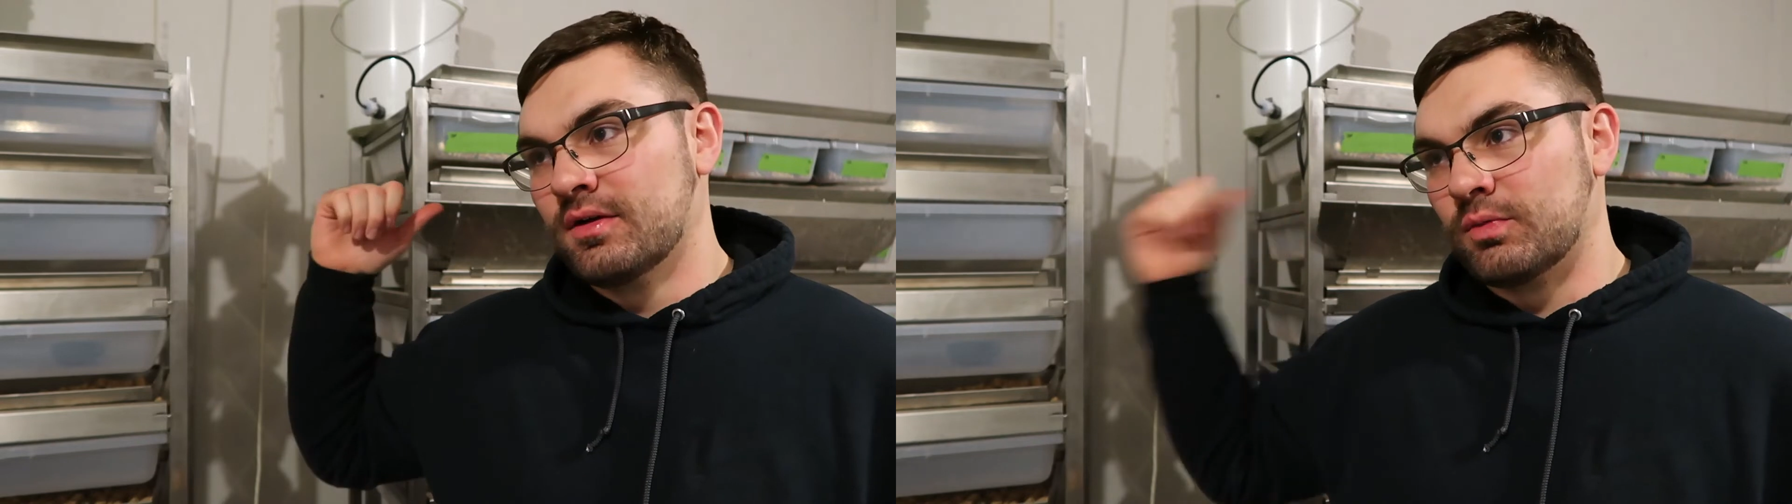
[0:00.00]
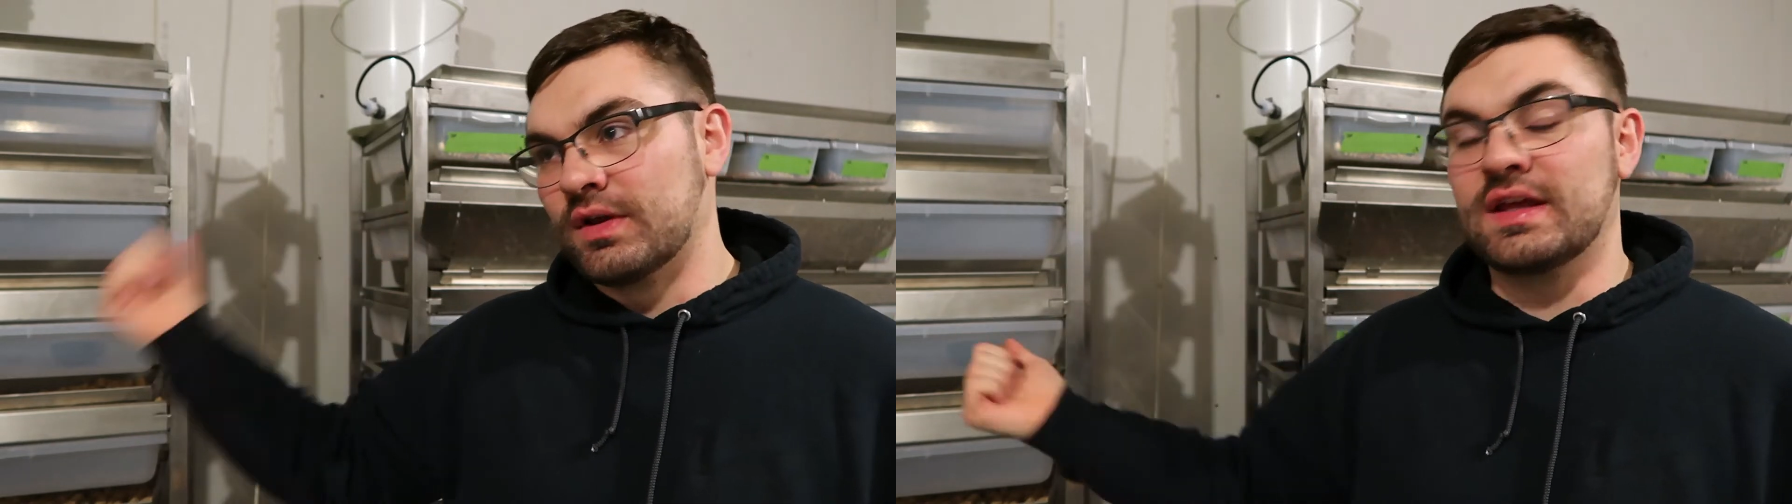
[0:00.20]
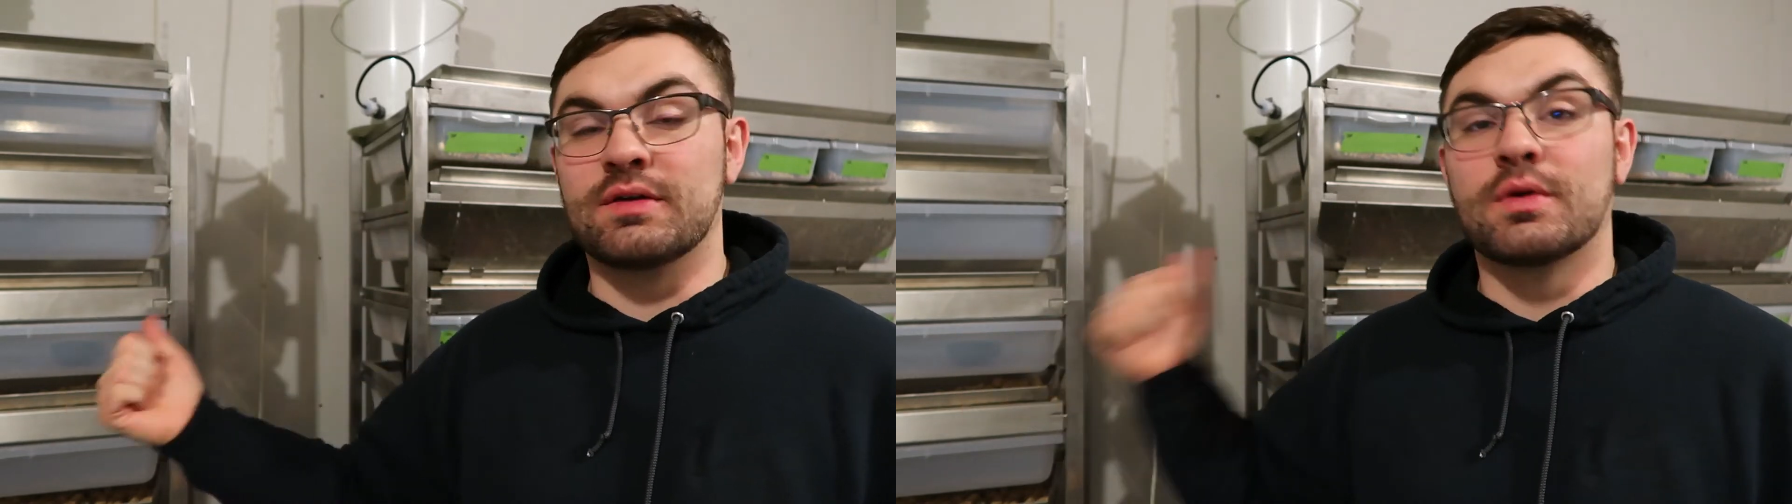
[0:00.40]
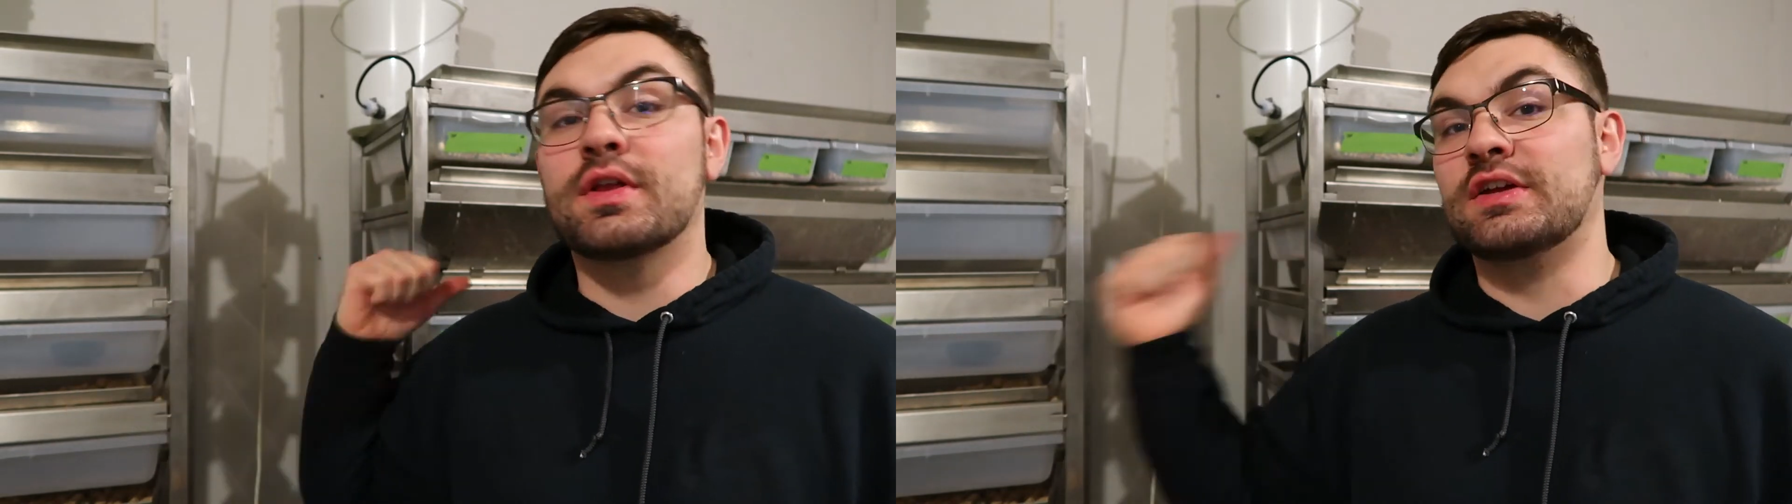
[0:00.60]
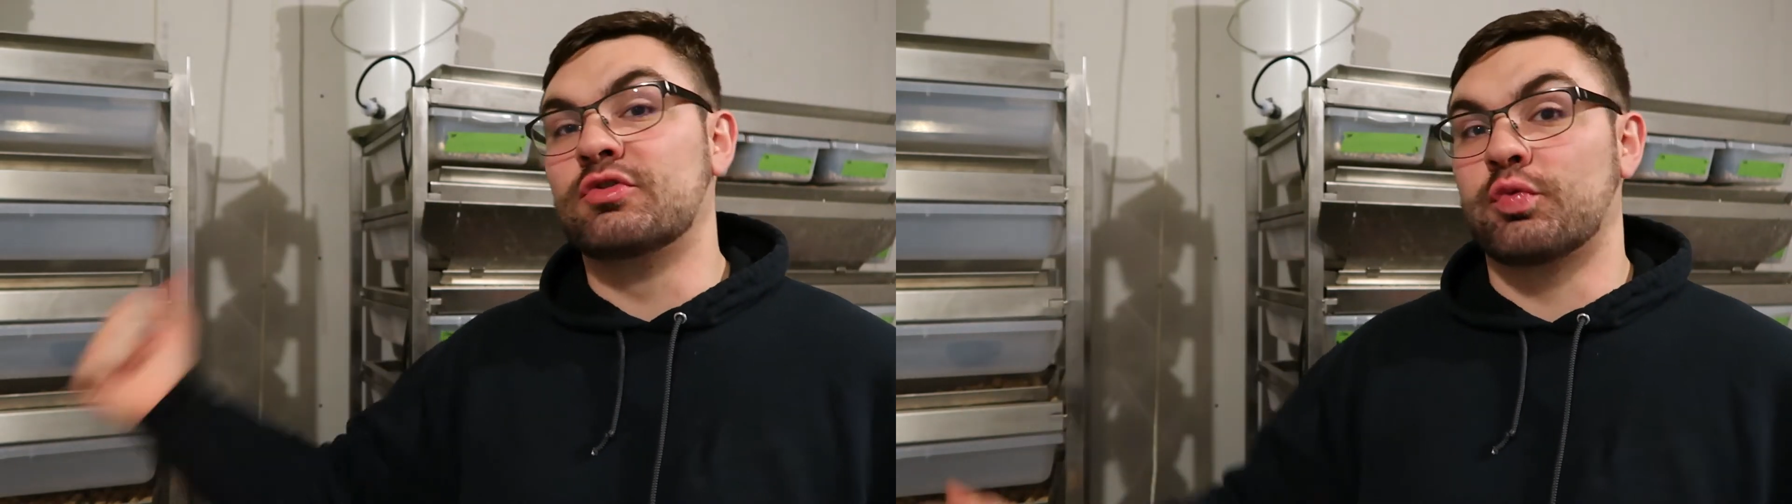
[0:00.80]

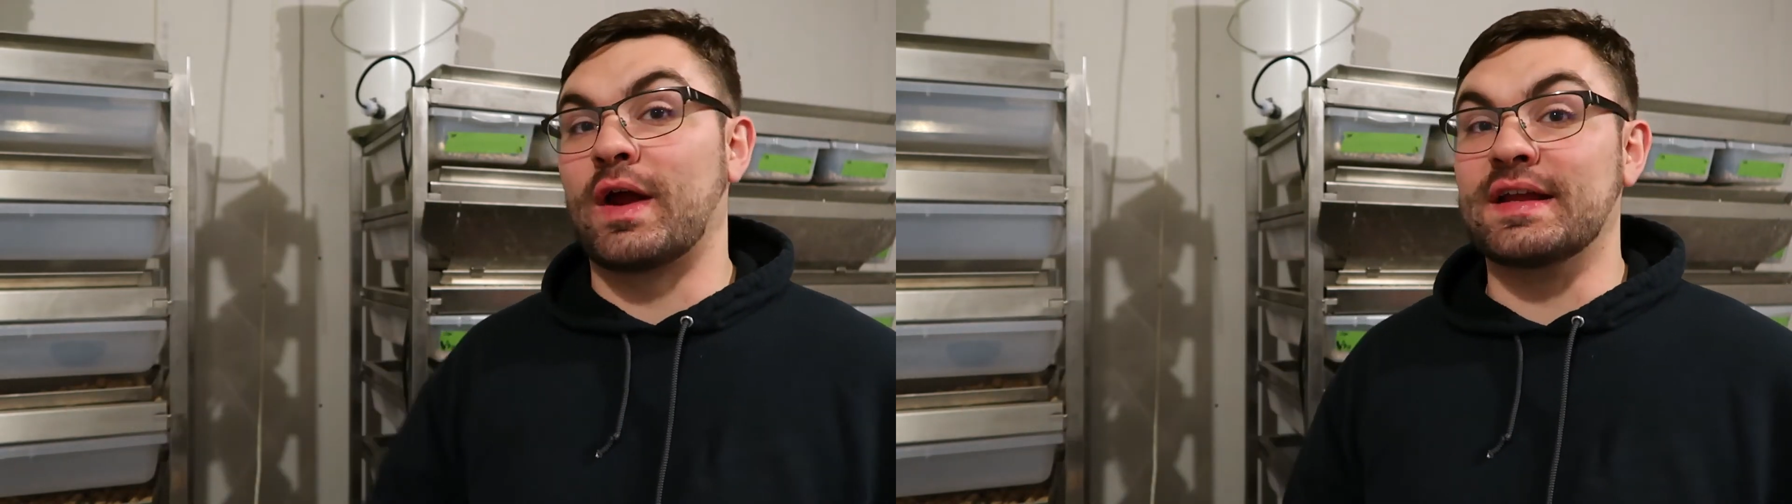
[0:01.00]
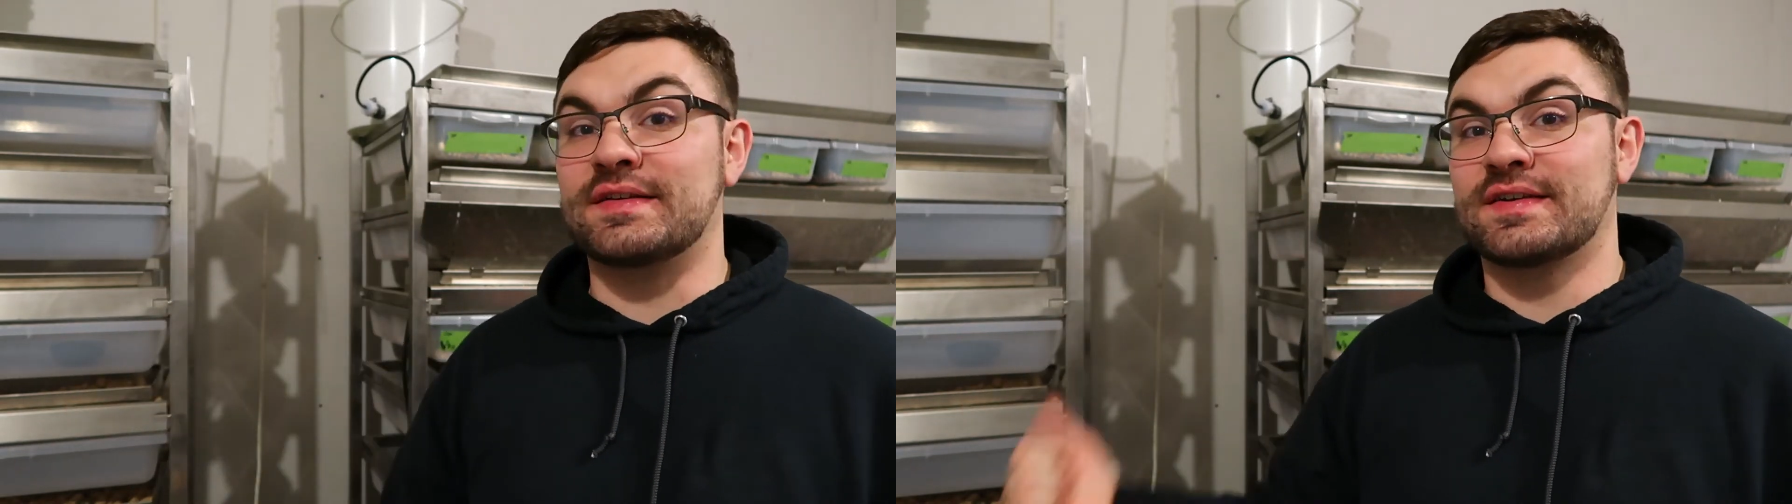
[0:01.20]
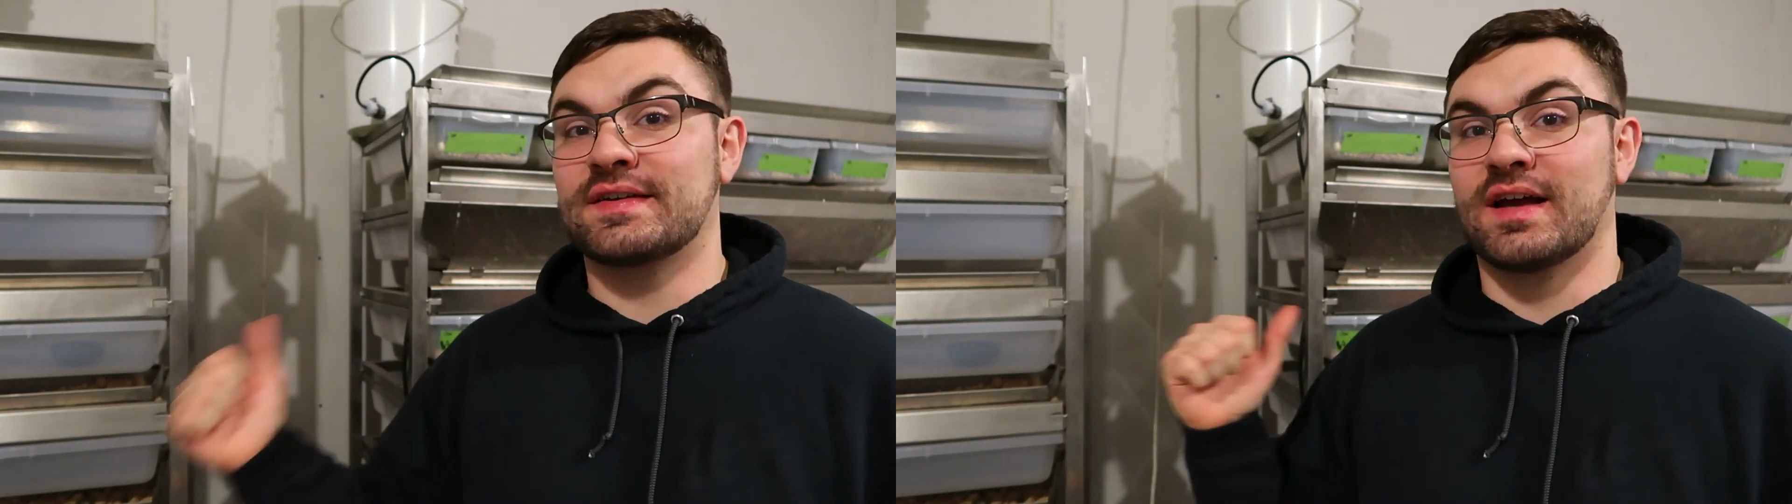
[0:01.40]
really great